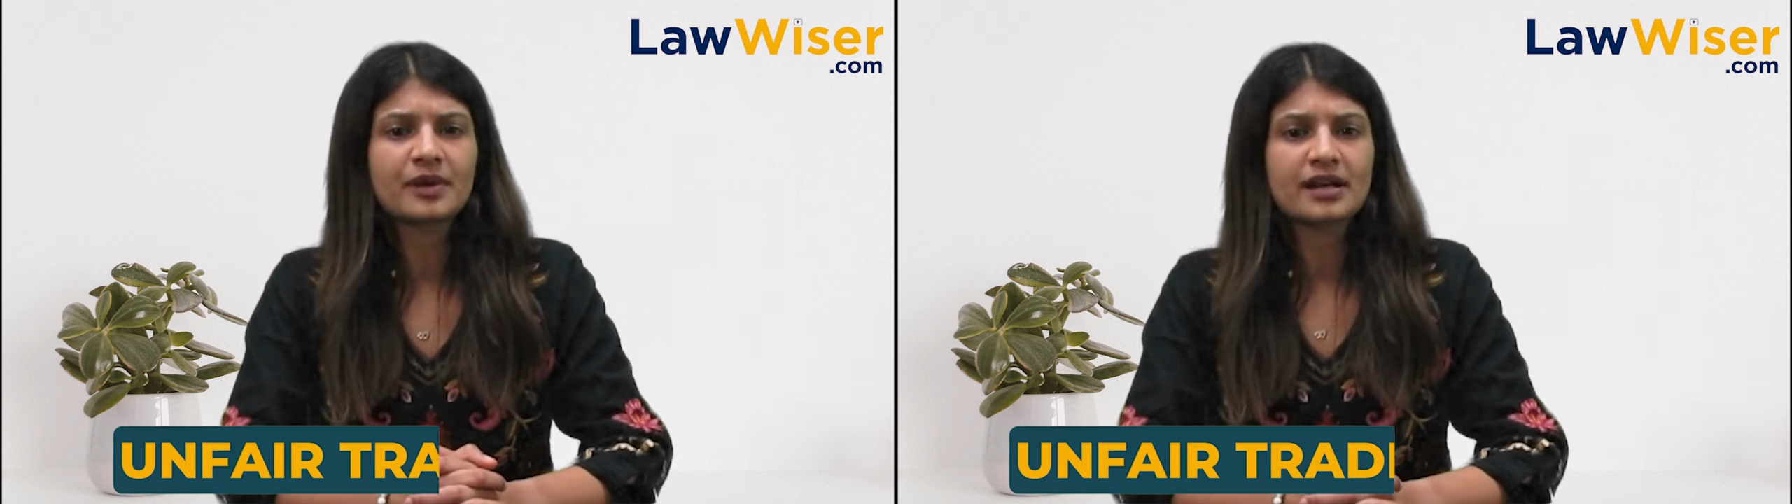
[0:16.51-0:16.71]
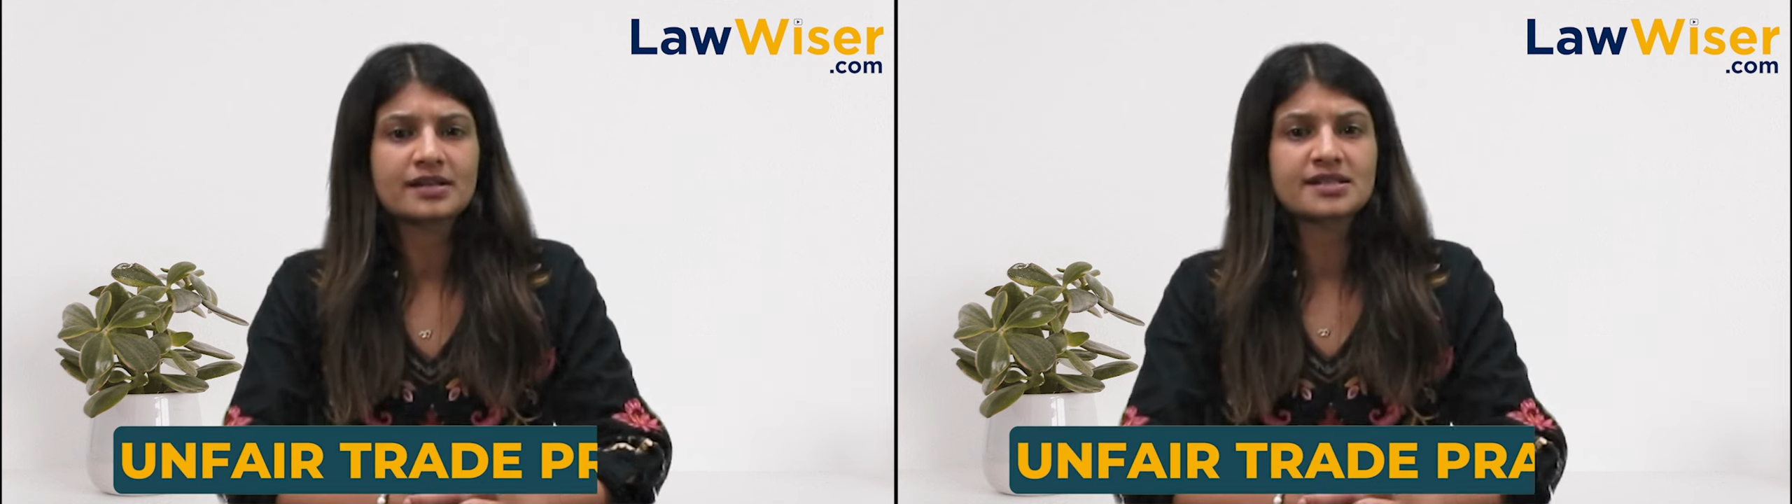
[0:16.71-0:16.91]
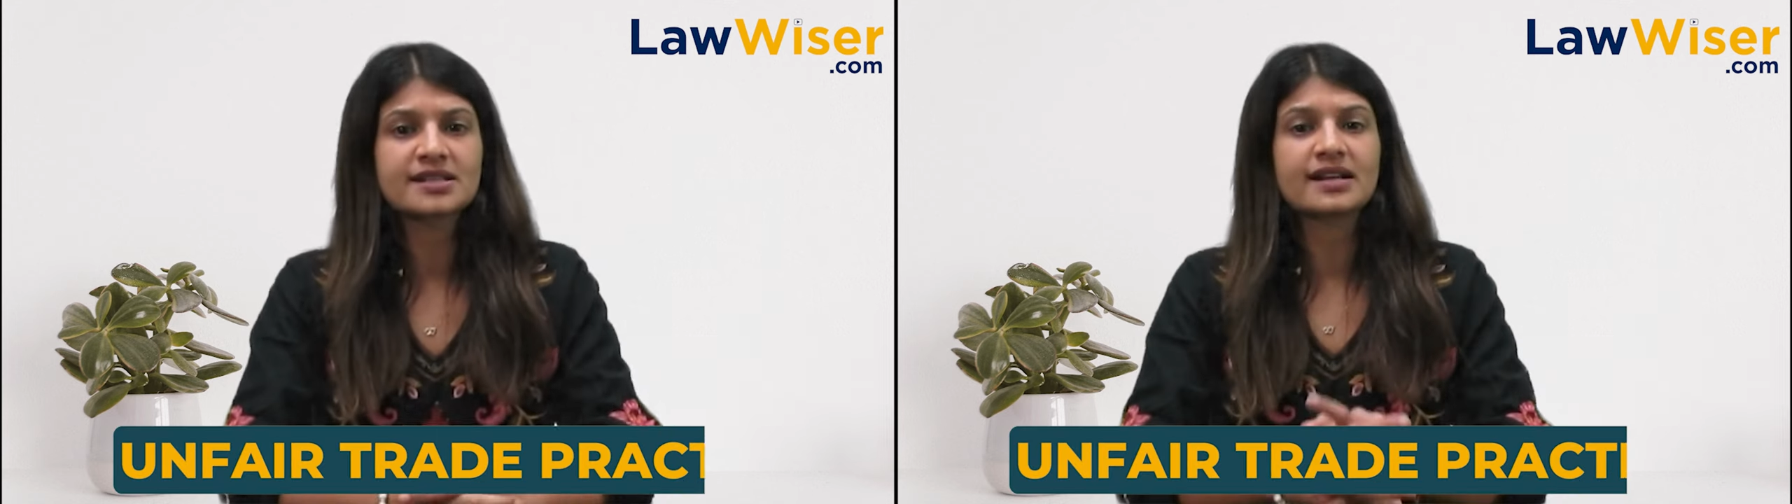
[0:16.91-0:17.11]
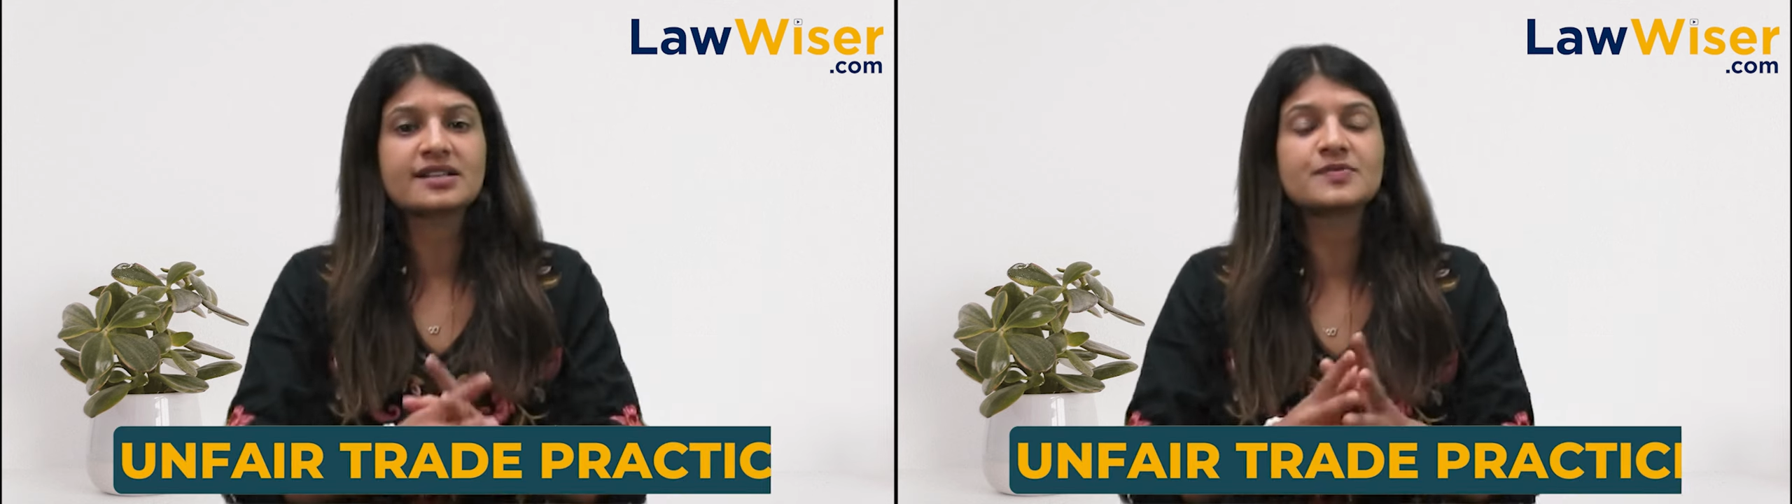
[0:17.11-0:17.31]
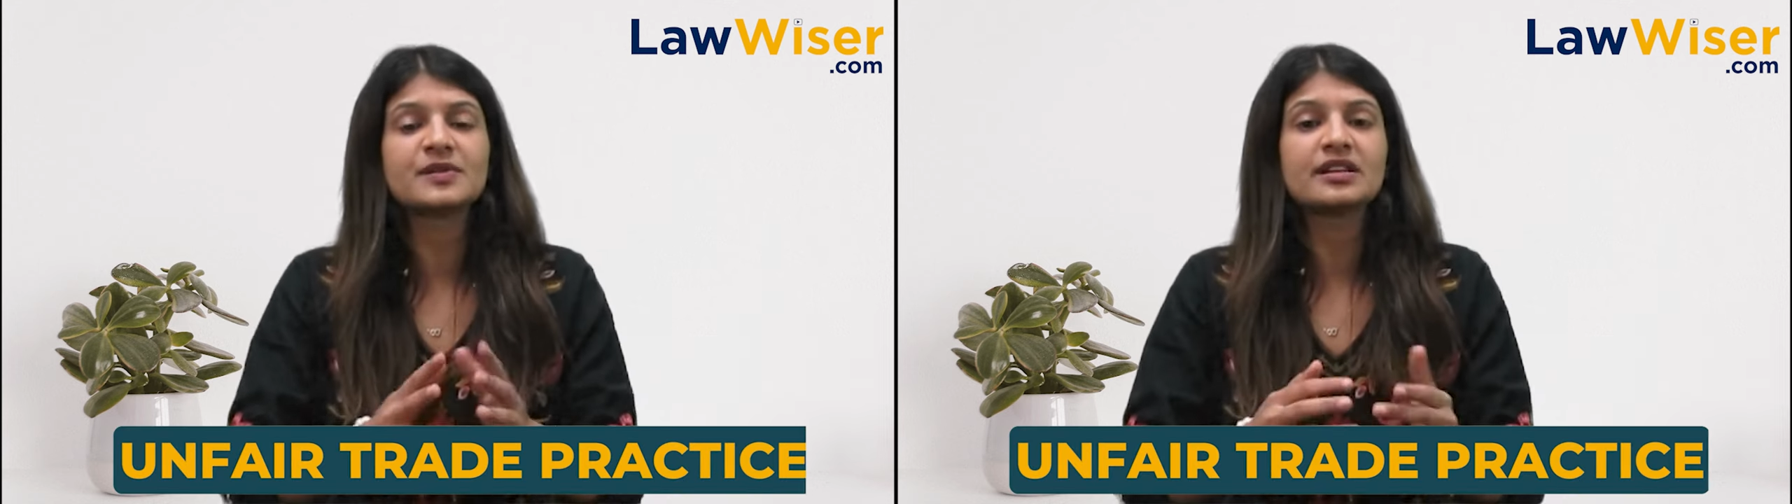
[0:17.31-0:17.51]
practice that
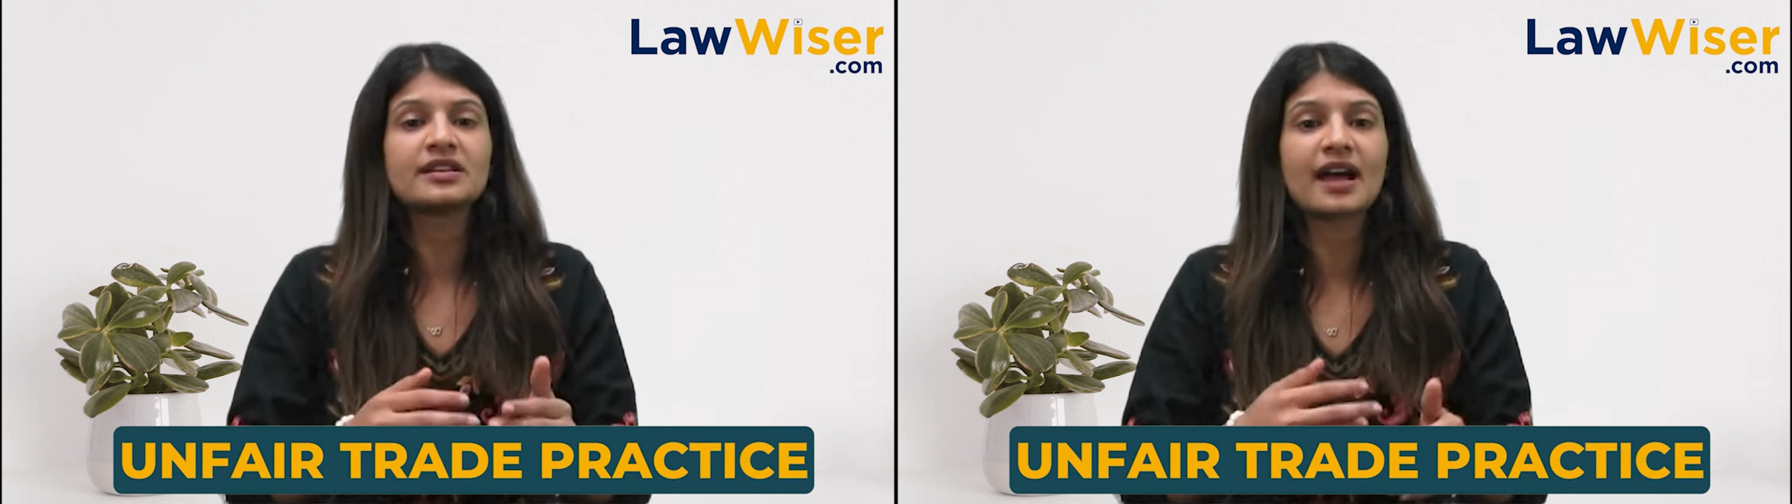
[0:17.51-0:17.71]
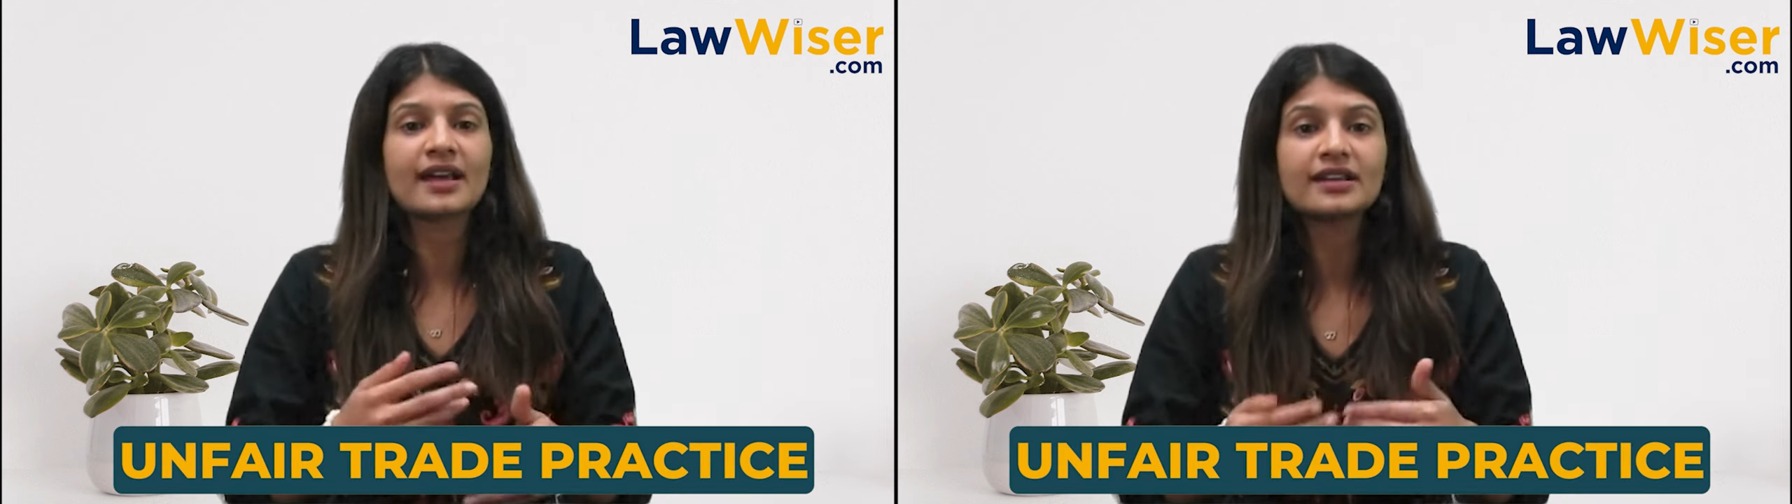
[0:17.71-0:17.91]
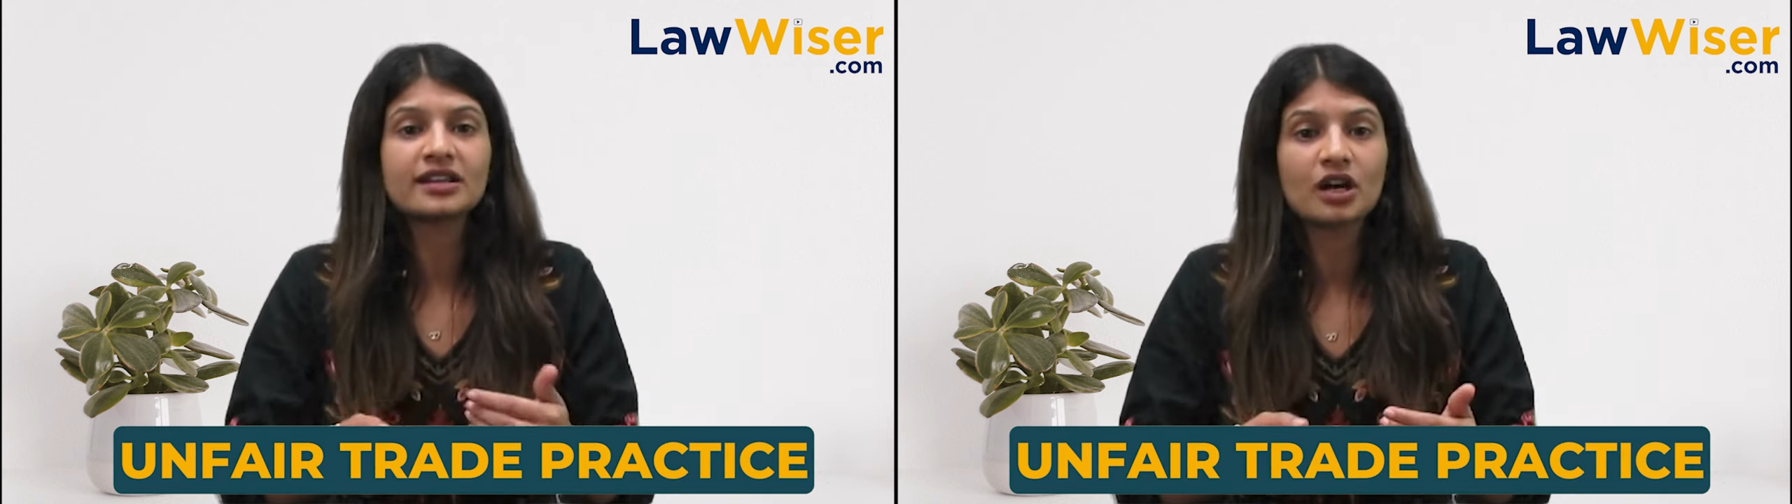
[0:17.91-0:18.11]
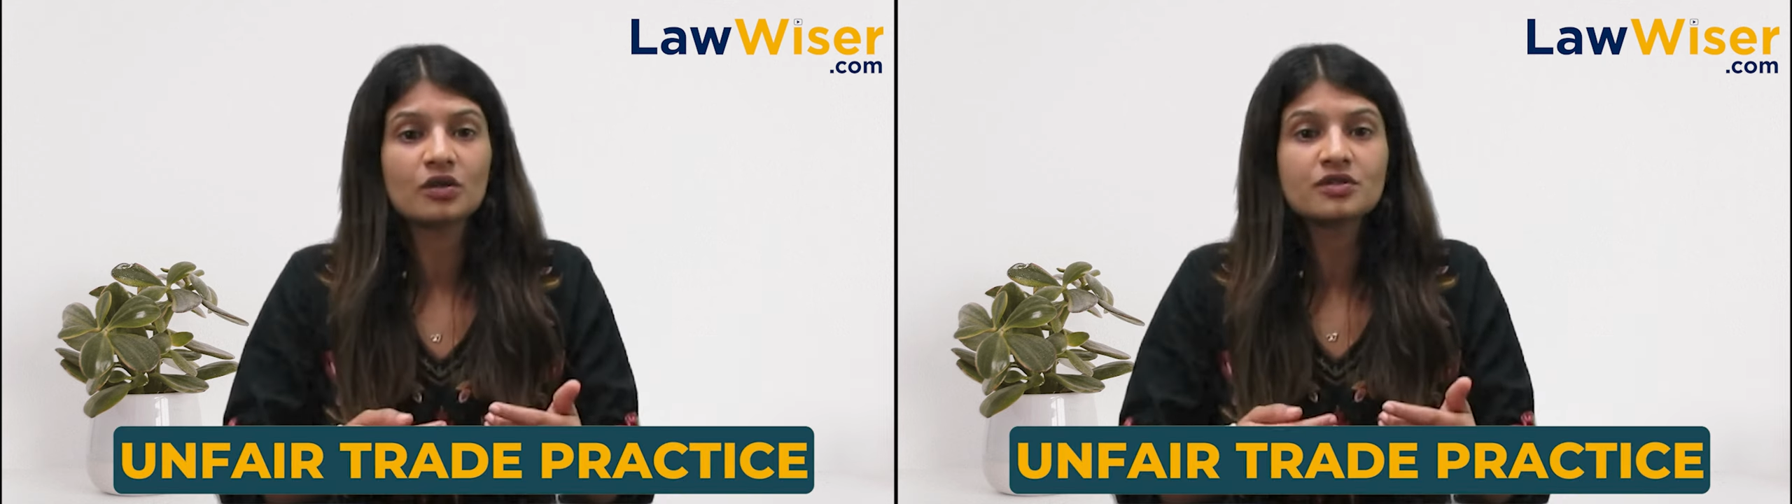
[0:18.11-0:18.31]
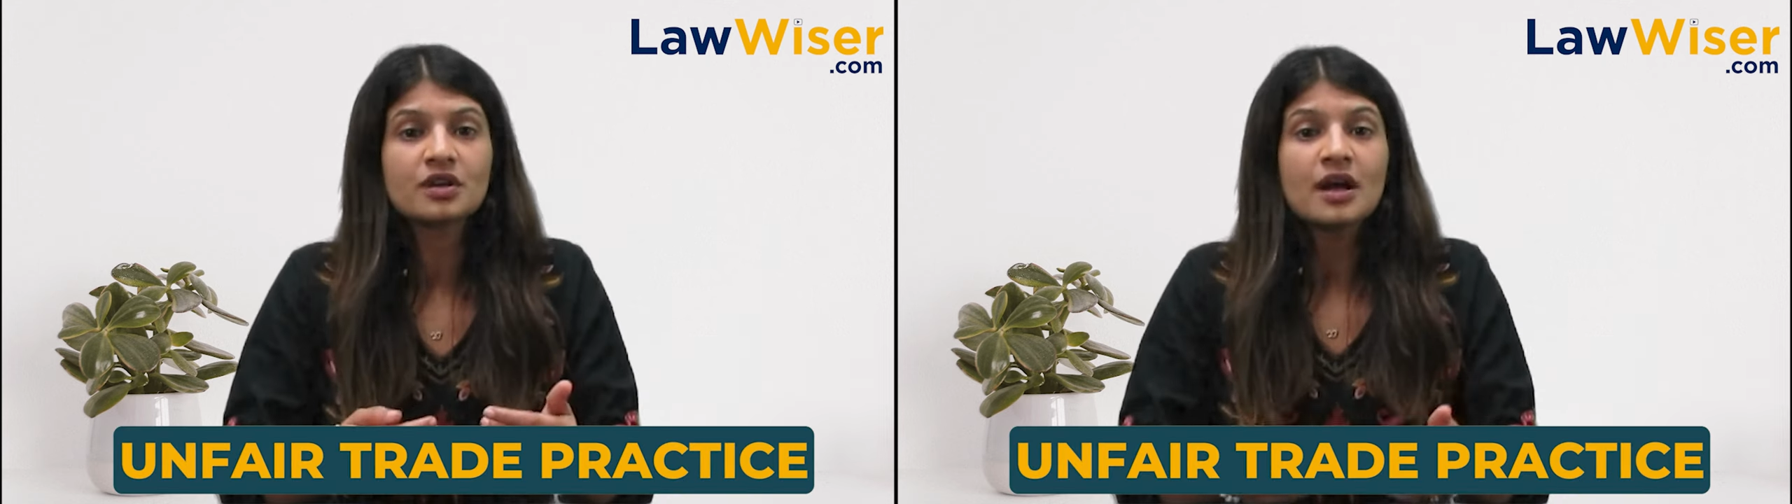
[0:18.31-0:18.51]
is being carried out